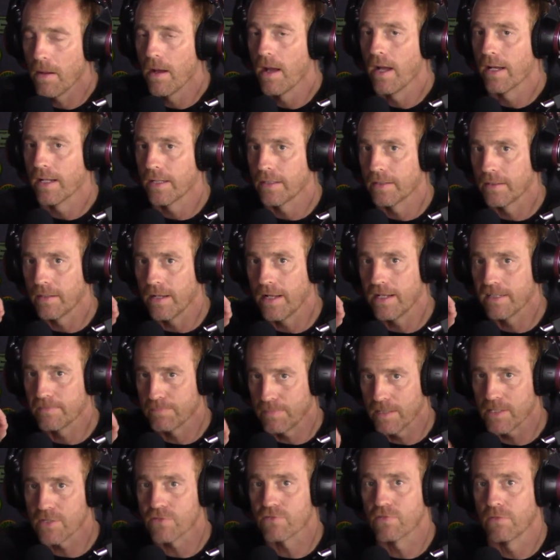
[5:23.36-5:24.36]
And it's
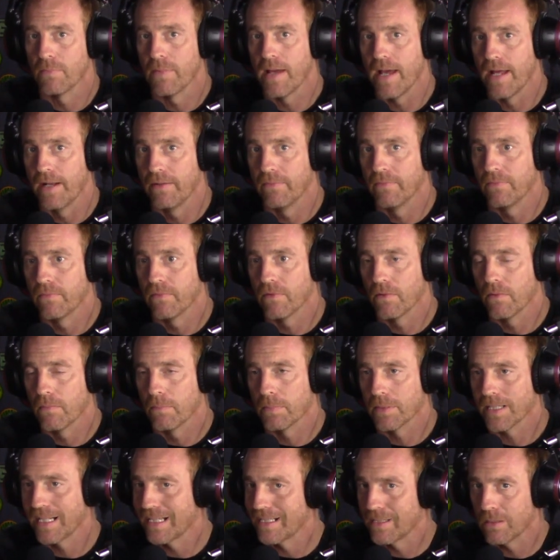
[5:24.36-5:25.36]
pitched to men,
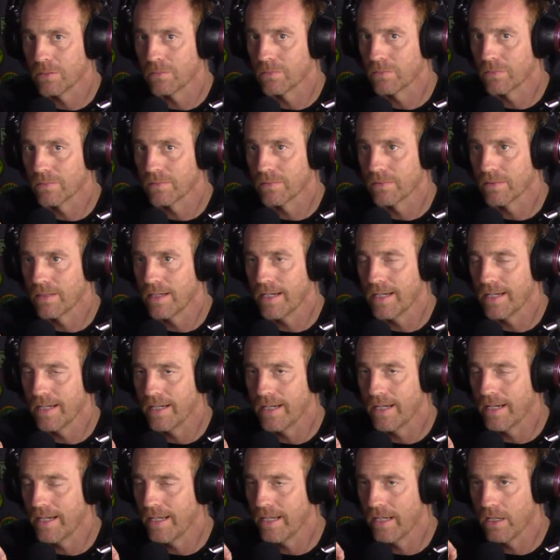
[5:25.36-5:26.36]
but
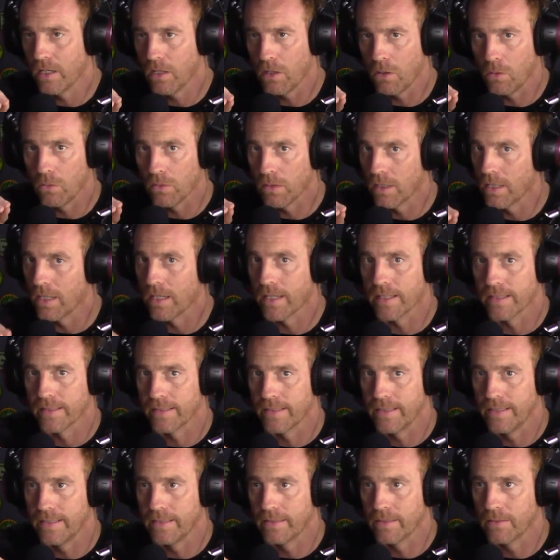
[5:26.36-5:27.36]
I
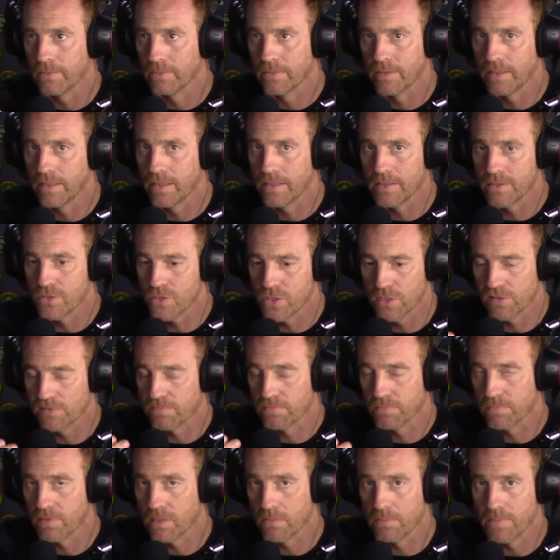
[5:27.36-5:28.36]
wholeheartedly don't think it just
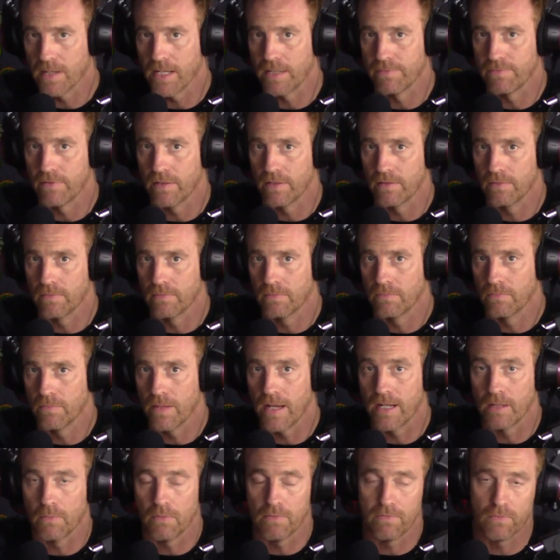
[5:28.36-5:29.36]
can benefit
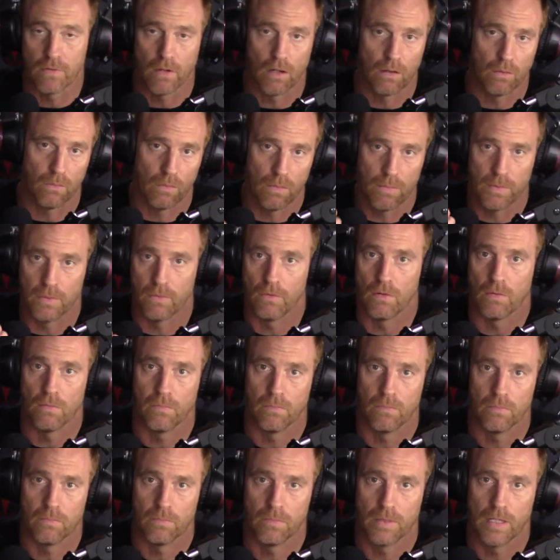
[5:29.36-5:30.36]
men. We've got women who are
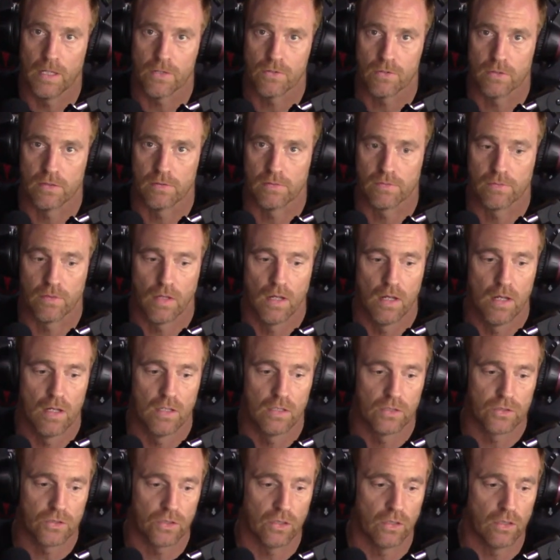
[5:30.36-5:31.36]
patrons,
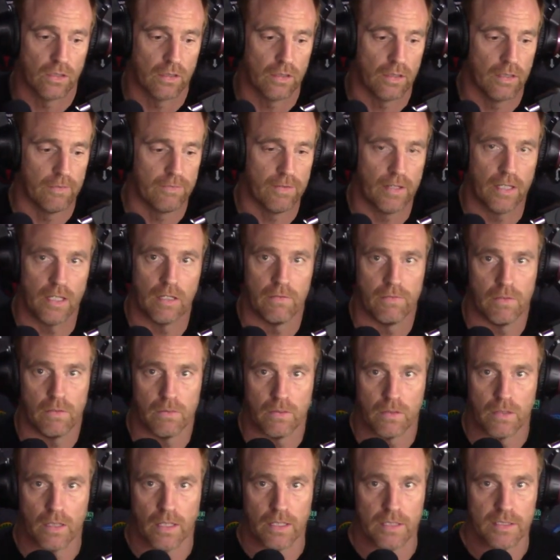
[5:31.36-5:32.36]
so if any of you
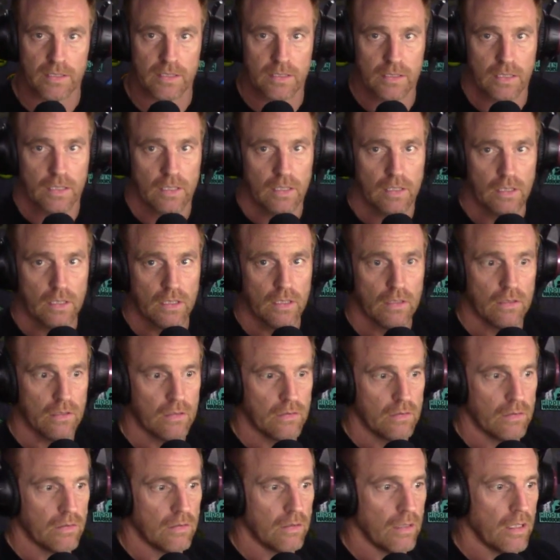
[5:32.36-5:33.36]
guys,
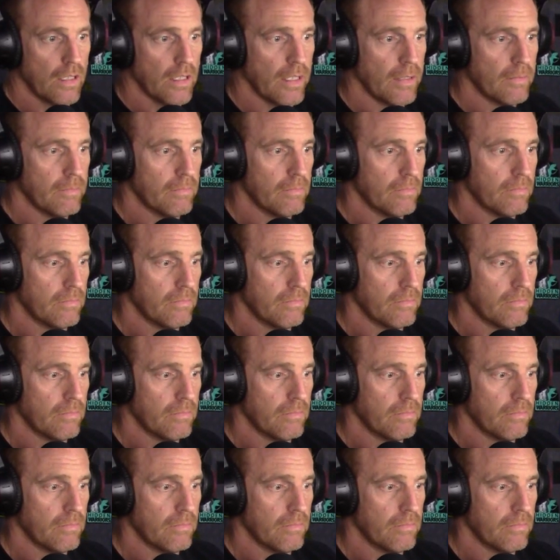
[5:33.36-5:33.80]
if